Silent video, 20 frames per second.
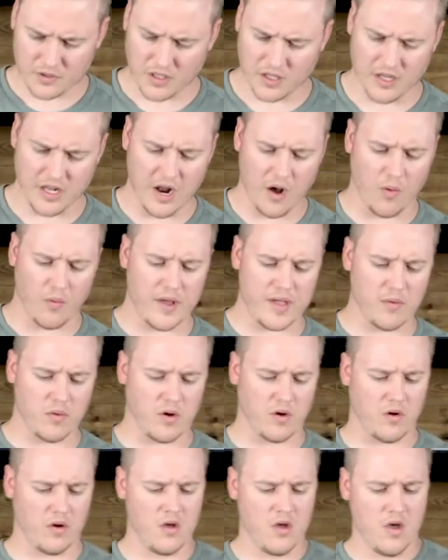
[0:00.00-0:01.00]
You know, we
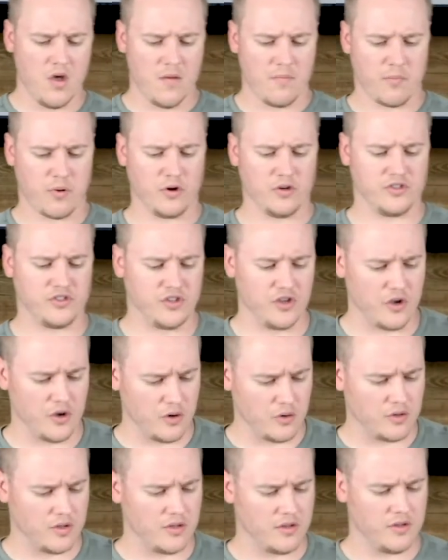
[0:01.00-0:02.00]
will
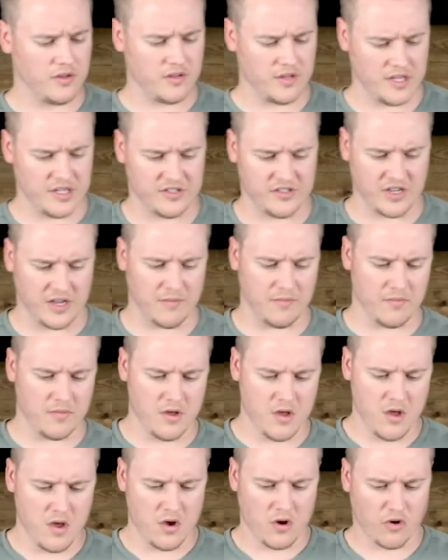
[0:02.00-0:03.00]
pursue, in some
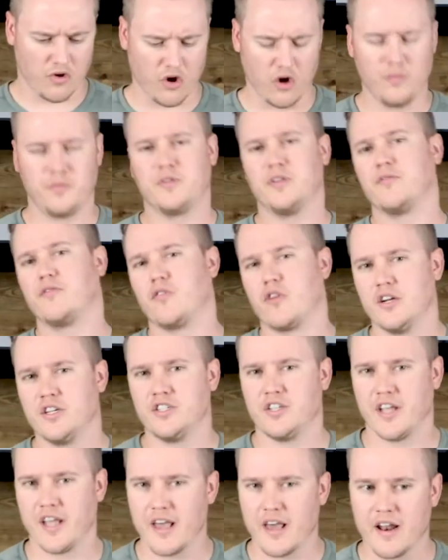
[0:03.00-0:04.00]
groups of
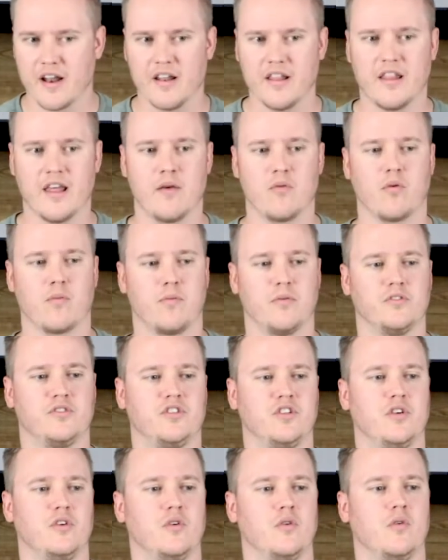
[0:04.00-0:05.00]
Christianity, they will
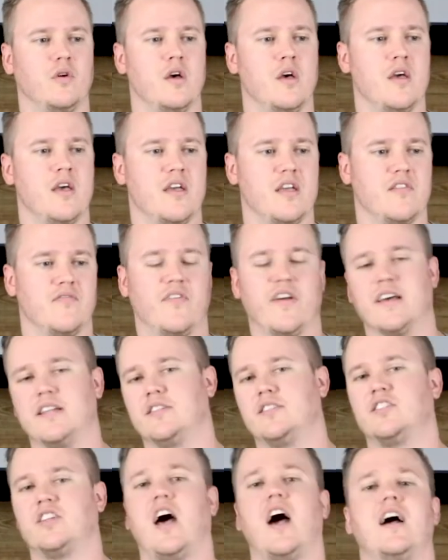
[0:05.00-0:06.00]
pursue
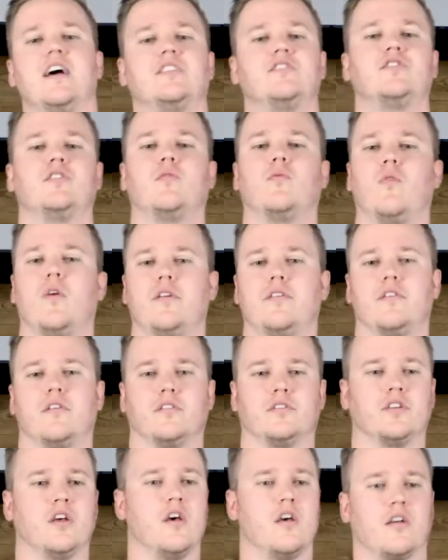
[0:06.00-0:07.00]
events, signs and
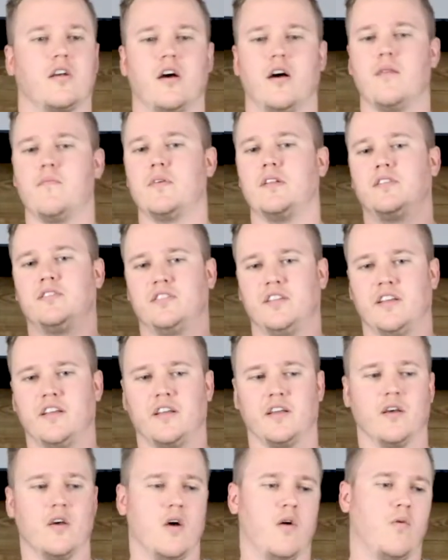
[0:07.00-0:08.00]
wonders. Come and
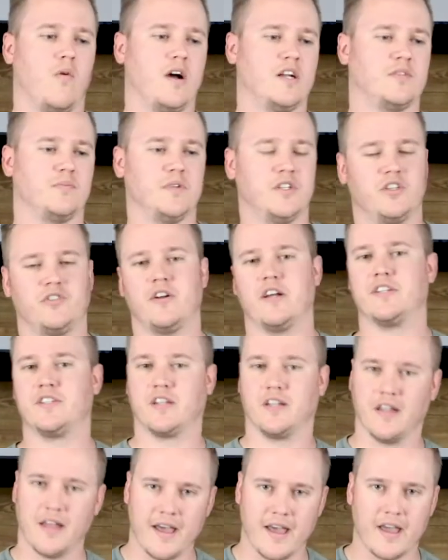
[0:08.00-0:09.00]
see. Watch me stretch
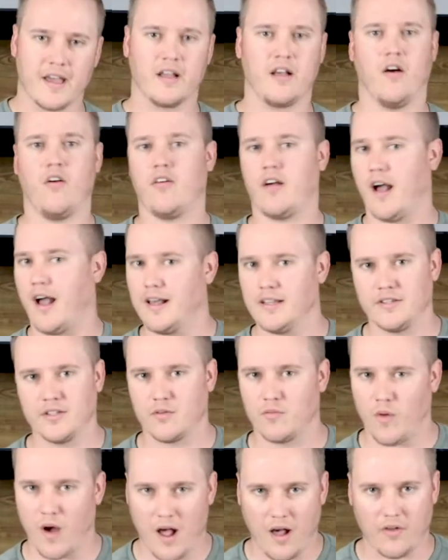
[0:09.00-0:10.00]
a leg. All kinds
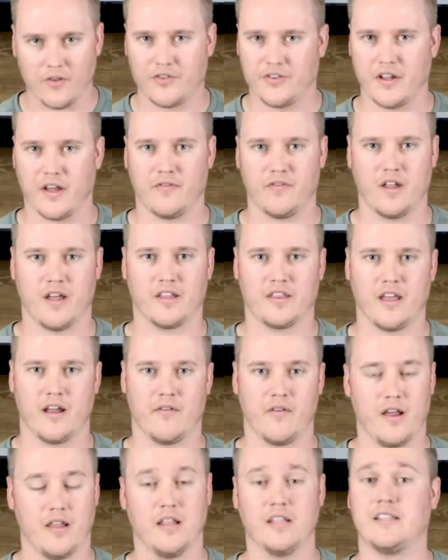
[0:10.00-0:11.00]
of wild stuff like
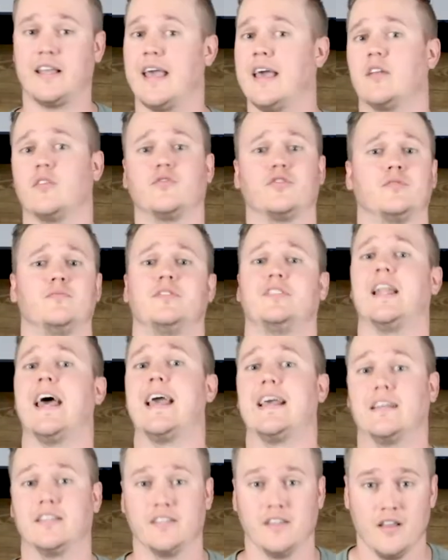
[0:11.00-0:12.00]
that, right? Let's handle some
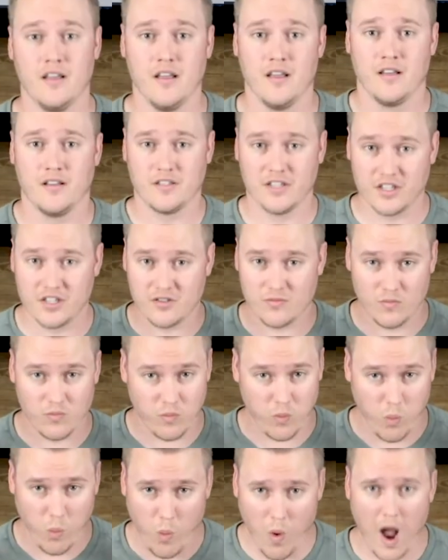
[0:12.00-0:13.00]
snakes. Just
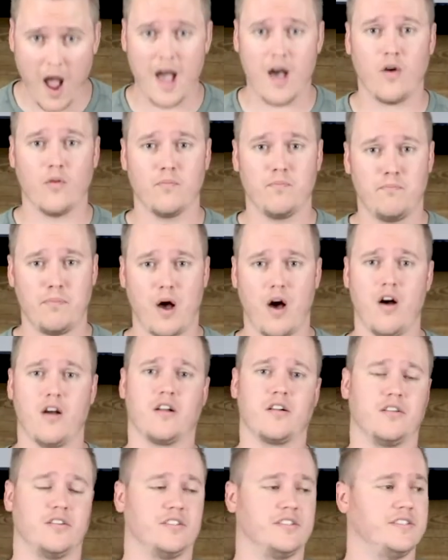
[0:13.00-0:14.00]
wild,
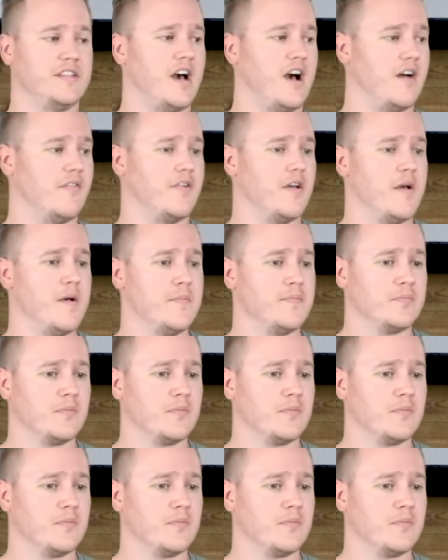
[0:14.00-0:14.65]
bonkers stuff.